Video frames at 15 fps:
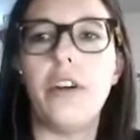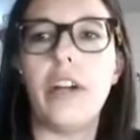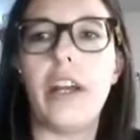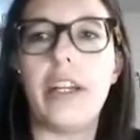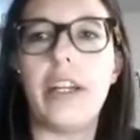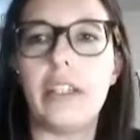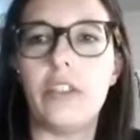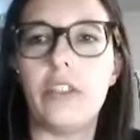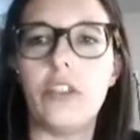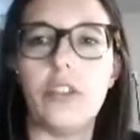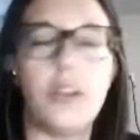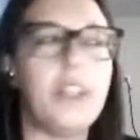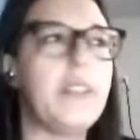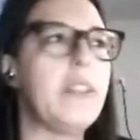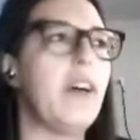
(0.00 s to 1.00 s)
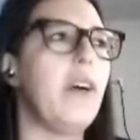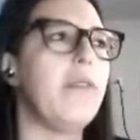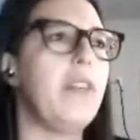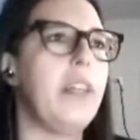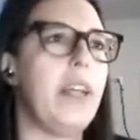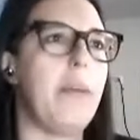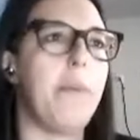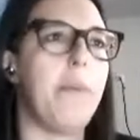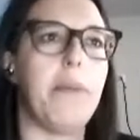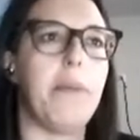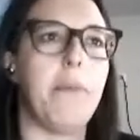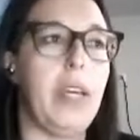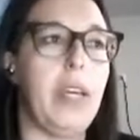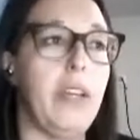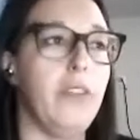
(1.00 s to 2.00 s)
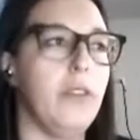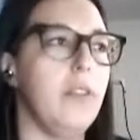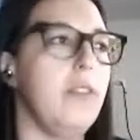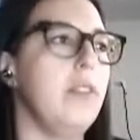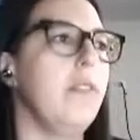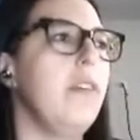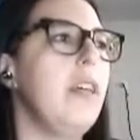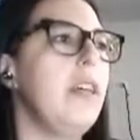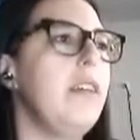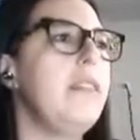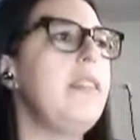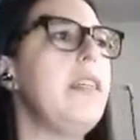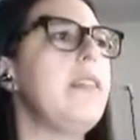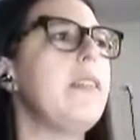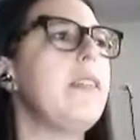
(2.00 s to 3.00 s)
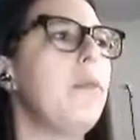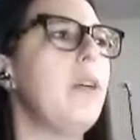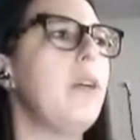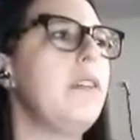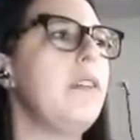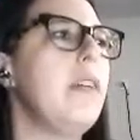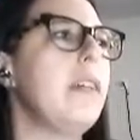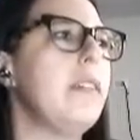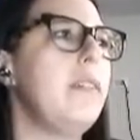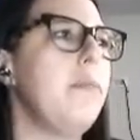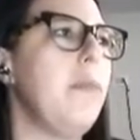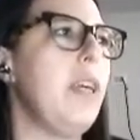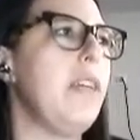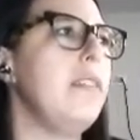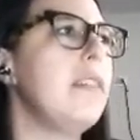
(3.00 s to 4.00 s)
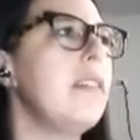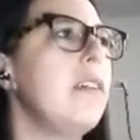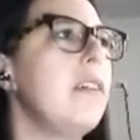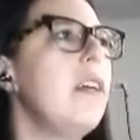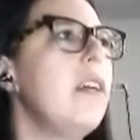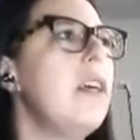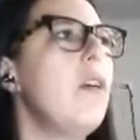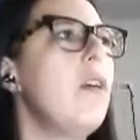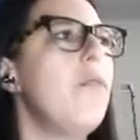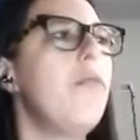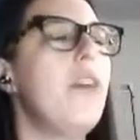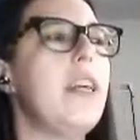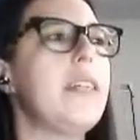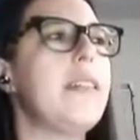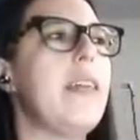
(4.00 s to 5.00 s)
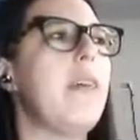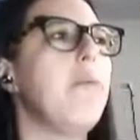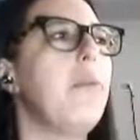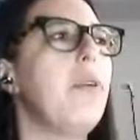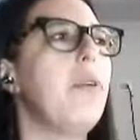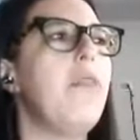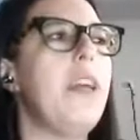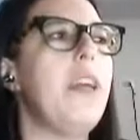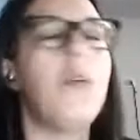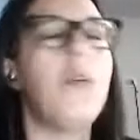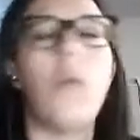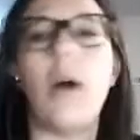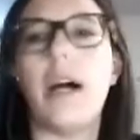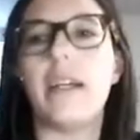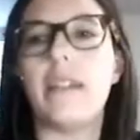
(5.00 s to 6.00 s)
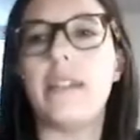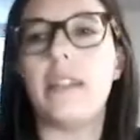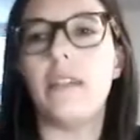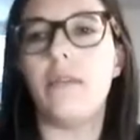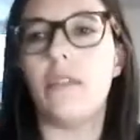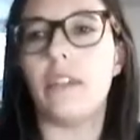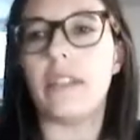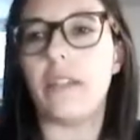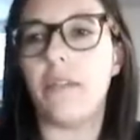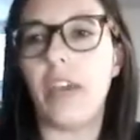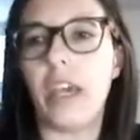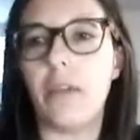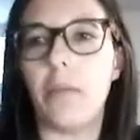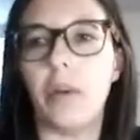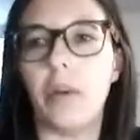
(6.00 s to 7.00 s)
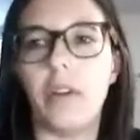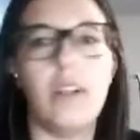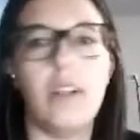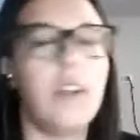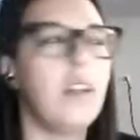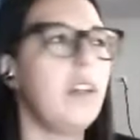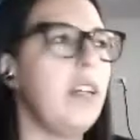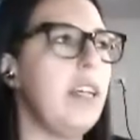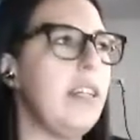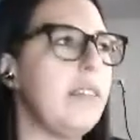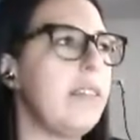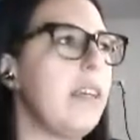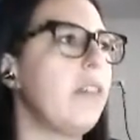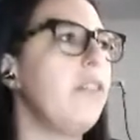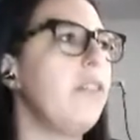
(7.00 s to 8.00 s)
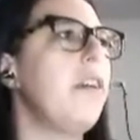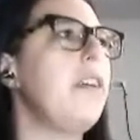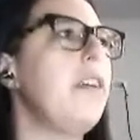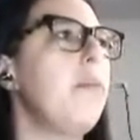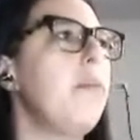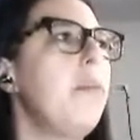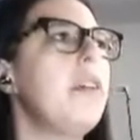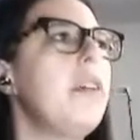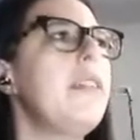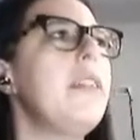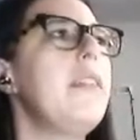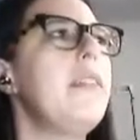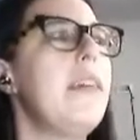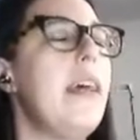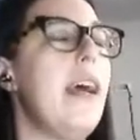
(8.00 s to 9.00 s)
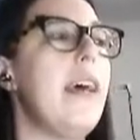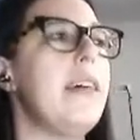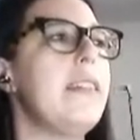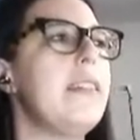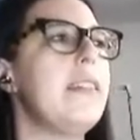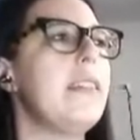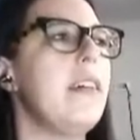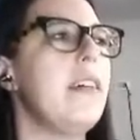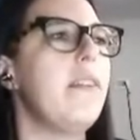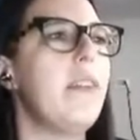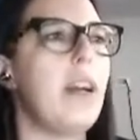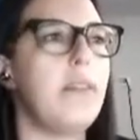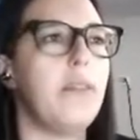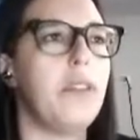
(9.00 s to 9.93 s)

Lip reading: and the choice of the knapping method. What does it mean? For example, vein quartz was available in secondary deposit as rounded